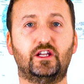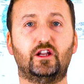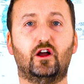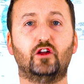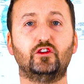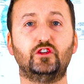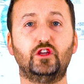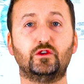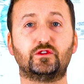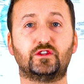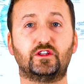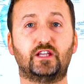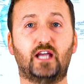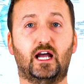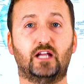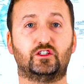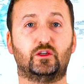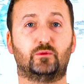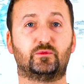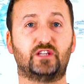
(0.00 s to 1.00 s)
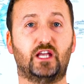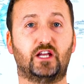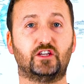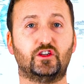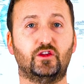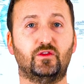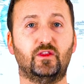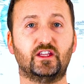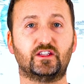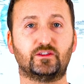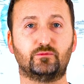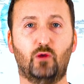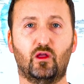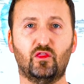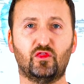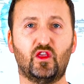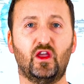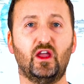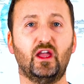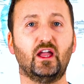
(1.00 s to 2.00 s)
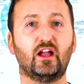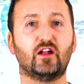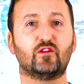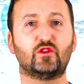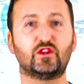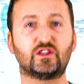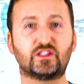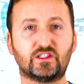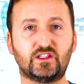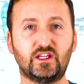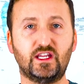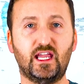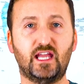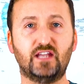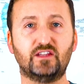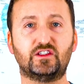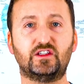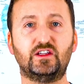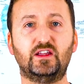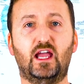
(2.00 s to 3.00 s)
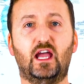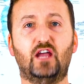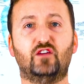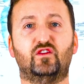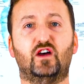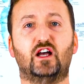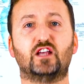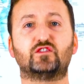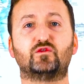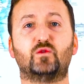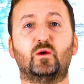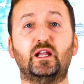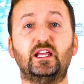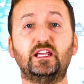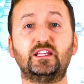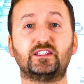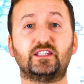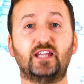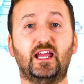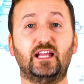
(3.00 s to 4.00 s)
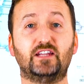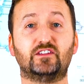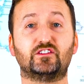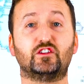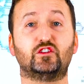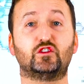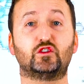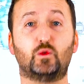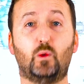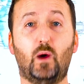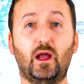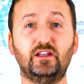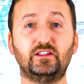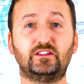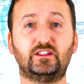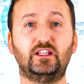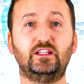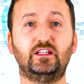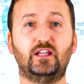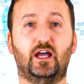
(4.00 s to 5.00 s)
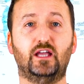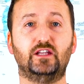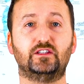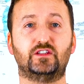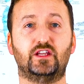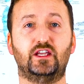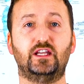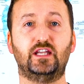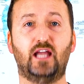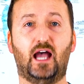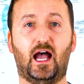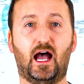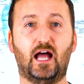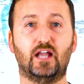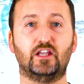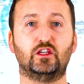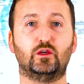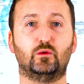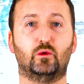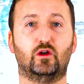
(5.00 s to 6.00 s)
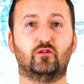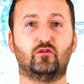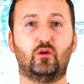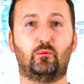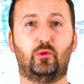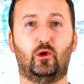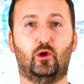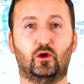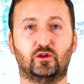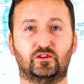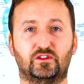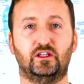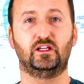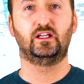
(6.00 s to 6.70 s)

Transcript: in our news and catch-up section this month, the C N C F has released its twenty nineteen annual report.